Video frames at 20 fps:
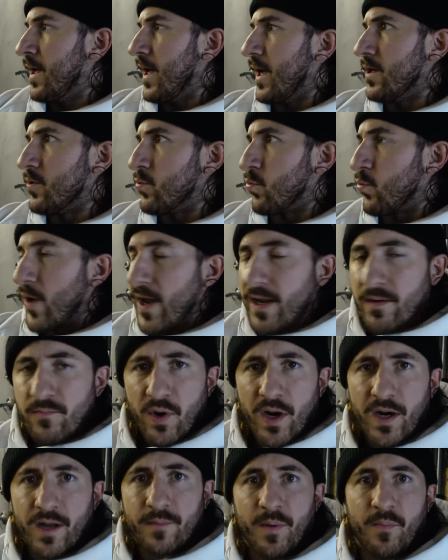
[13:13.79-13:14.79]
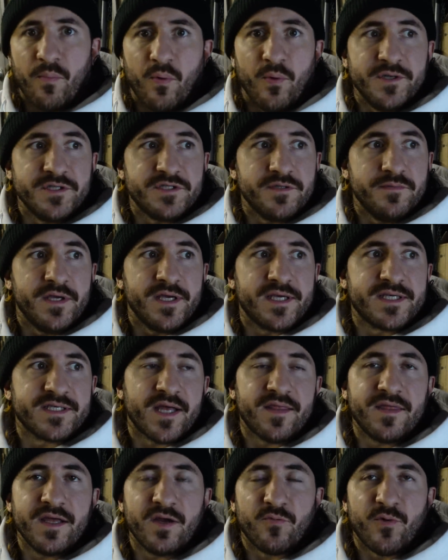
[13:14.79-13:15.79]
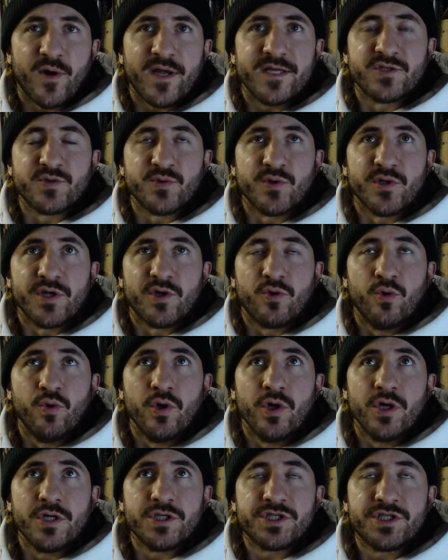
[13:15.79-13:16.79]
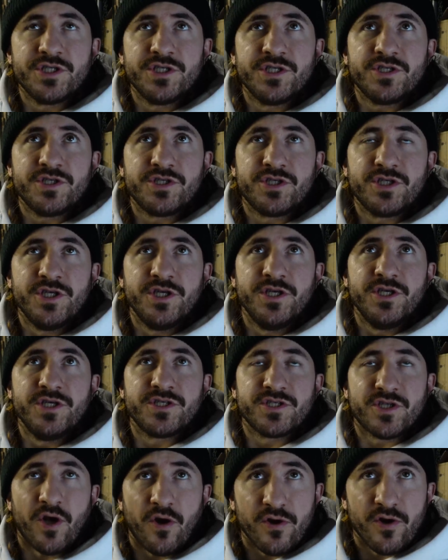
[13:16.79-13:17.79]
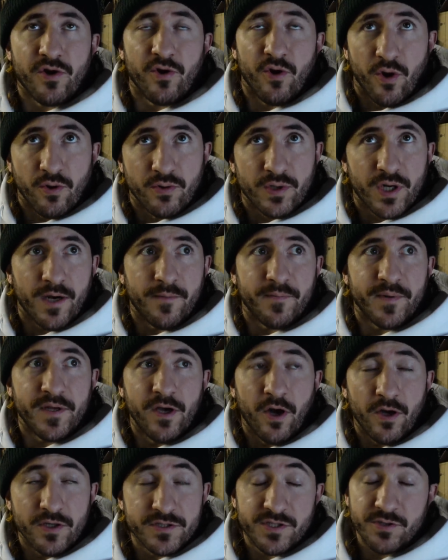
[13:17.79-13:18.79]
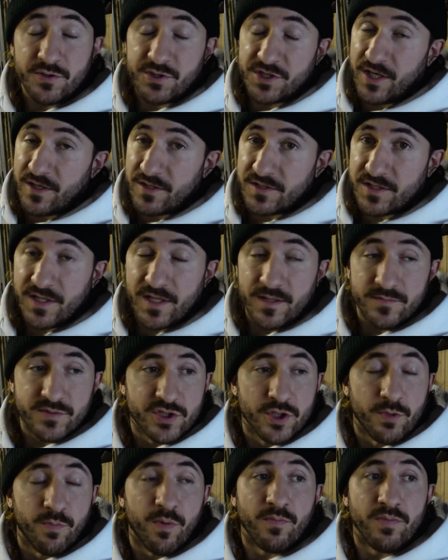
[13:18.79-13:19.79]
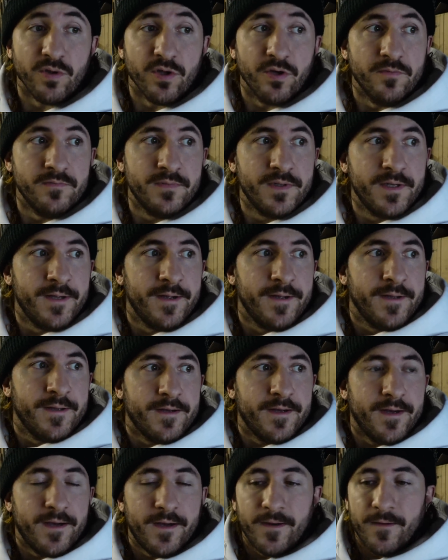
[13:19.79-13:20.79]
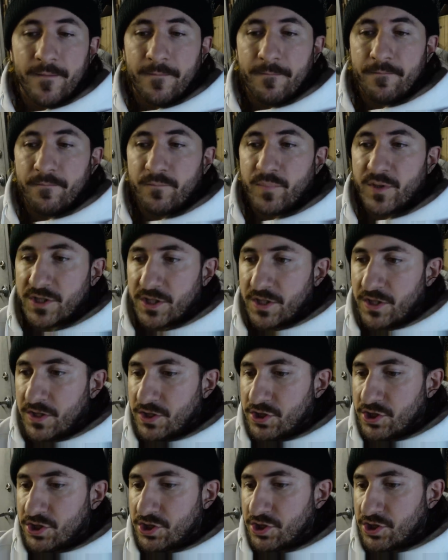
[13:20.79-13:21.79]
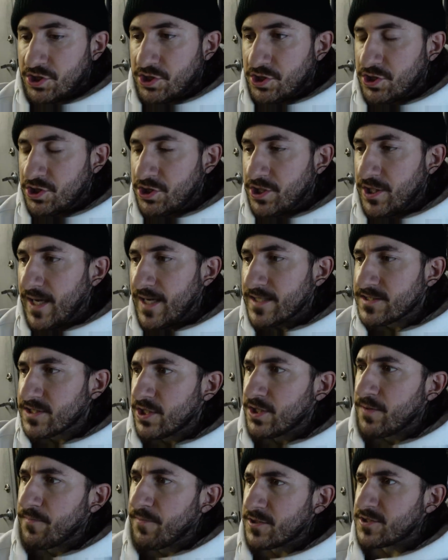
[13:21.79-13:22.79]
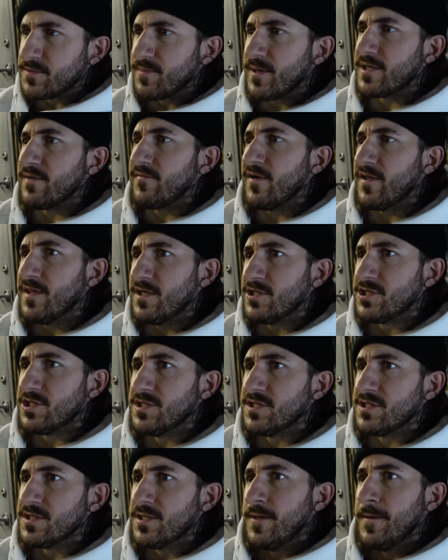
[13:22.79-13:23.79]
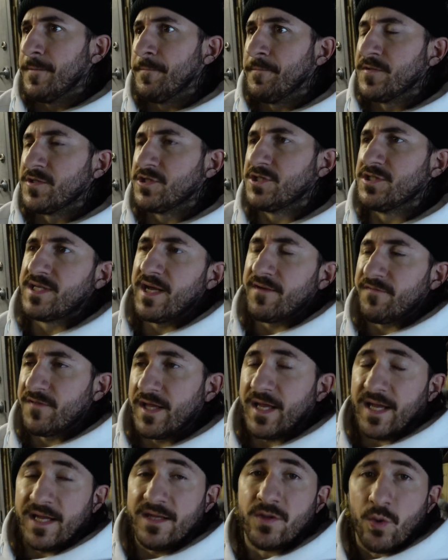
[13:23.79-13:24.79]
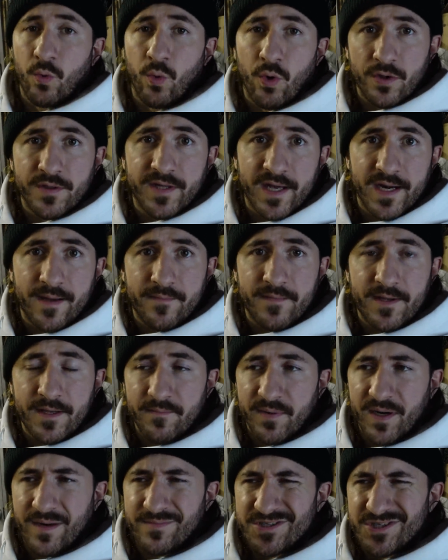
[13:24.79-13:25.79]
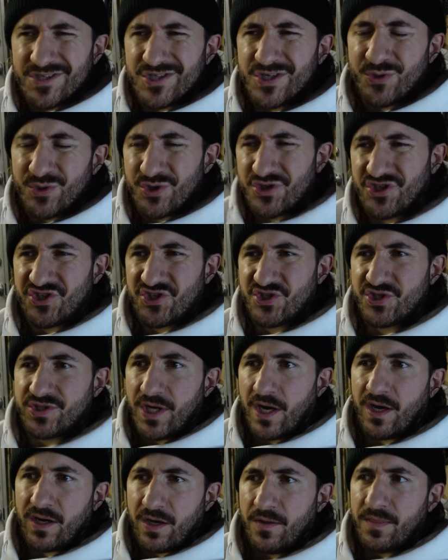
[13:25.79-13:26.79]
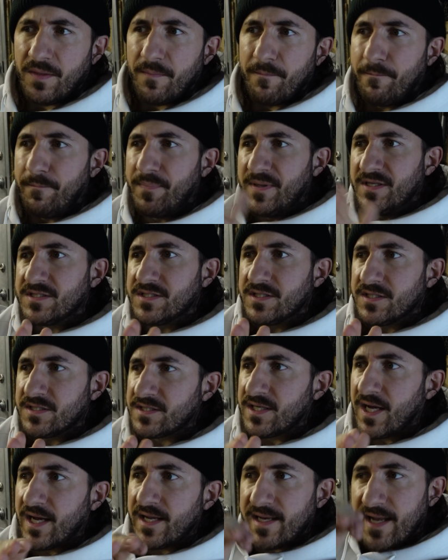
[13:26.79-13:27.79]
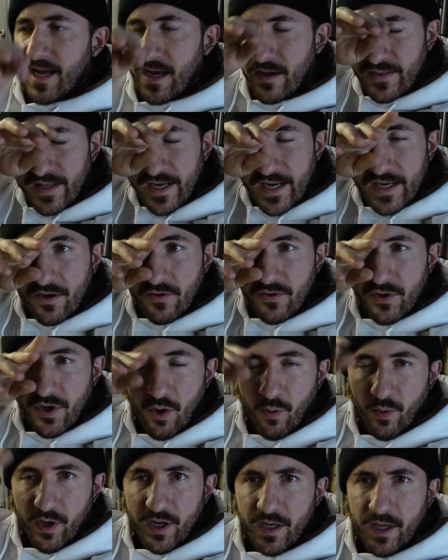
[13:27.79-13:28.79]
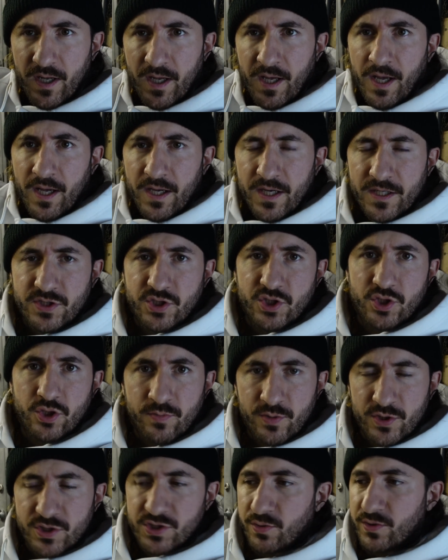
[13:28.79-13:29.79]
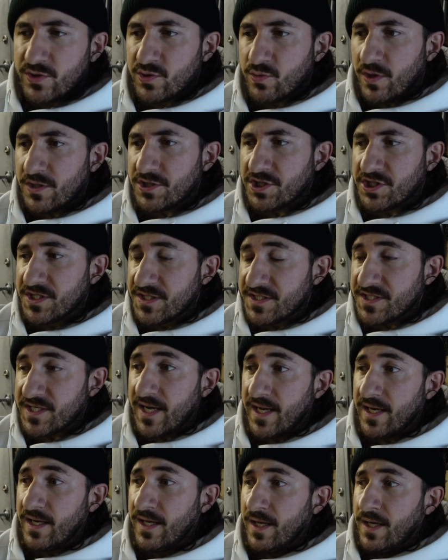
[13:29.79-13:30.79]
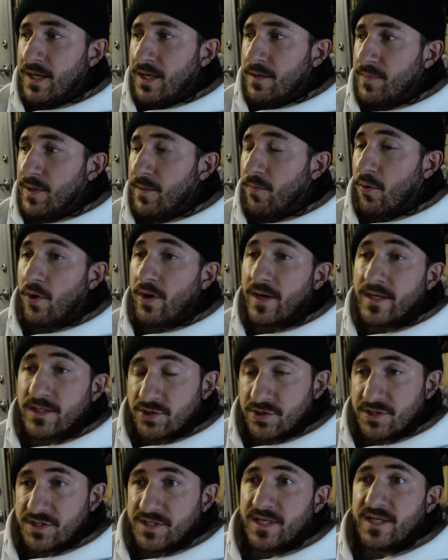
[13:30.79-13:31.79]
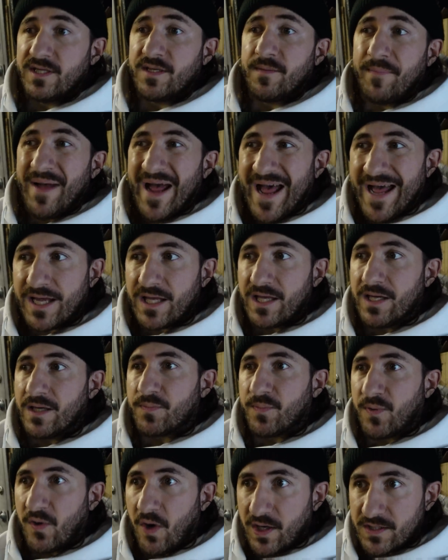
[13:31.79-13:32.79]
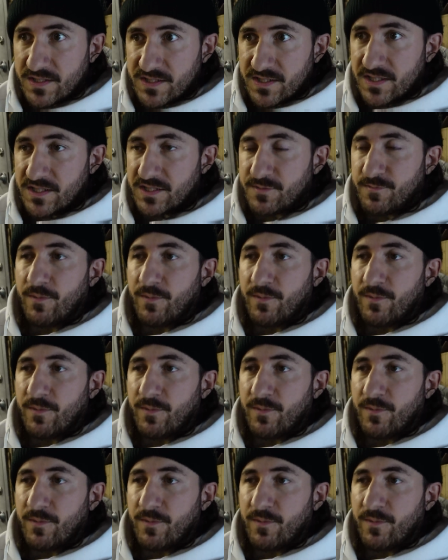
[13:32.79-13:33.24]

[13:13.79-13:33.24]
And Ren brought up a point to me because I think Ren's really cool. She she started her own company also. Shout out to them, Super Bloom. Um, but she has a good perspective. I think she's she's definitely in the world that I'm in. But I'm just so stuck on the business side now that I don't know what consumers always want. She said people are interested in the packing process.